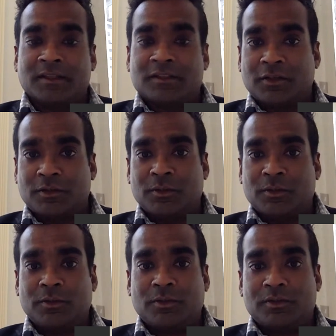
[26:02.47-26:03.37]

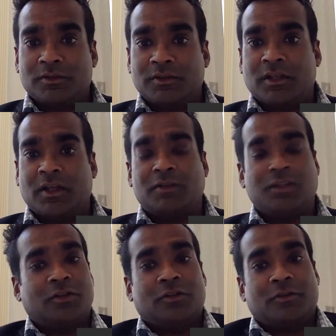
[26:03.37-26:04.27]
To, you know,
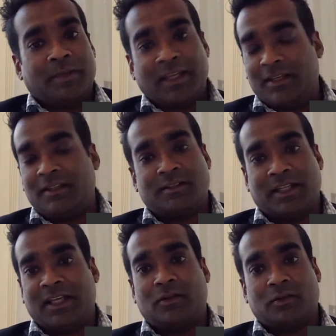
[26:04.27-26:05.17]
you, me,
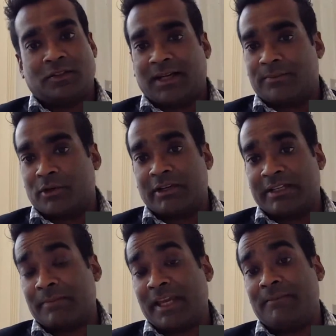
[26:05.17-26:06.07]
Neil, or Deborah, it
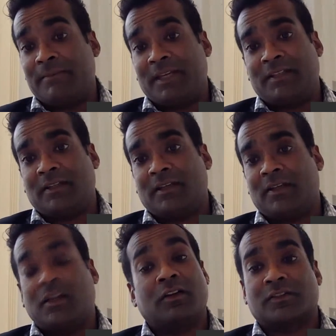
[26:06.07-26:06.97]
may mean a
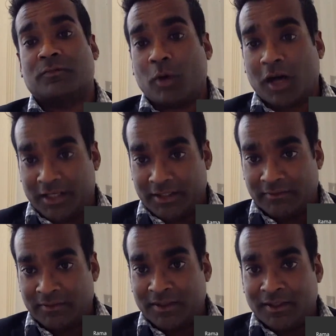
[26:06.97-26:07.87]
glass of wine,
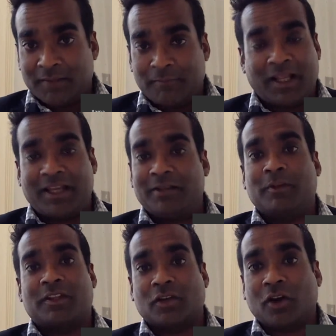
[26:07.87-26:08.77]
playing with
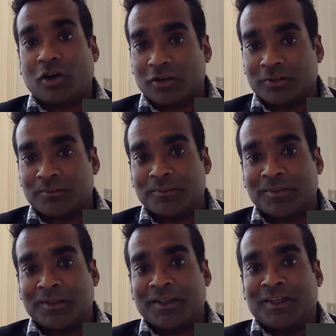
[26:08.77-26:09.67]
the dog.
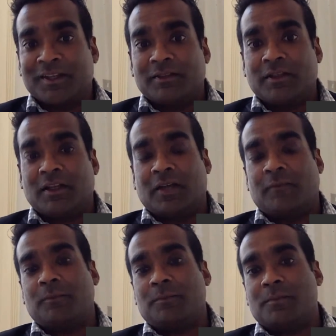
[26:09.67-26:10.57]
You
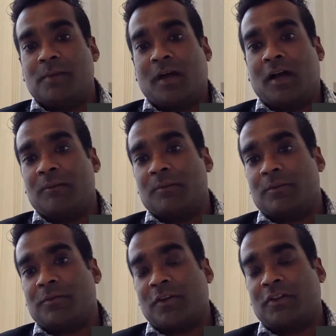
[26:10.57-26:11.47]
know,
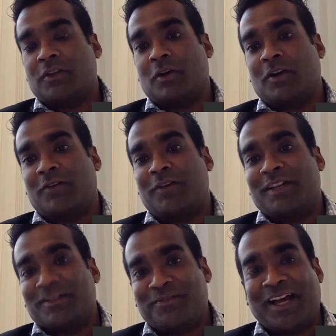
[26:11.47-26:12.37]

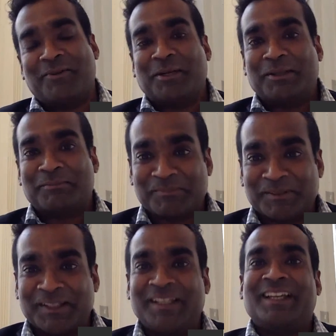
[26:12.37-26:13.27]
photographing a flower,
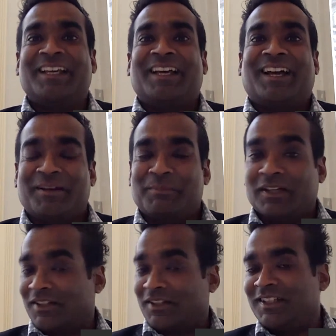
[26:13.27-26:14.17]

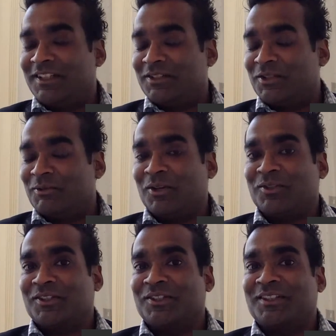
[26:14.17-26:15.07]
as I see you do a lot
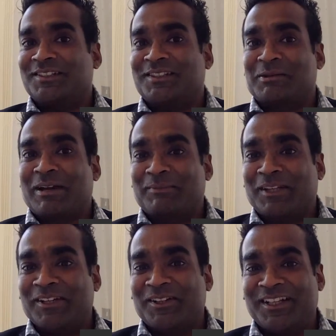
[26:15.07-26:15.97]
on Instagram, Neil.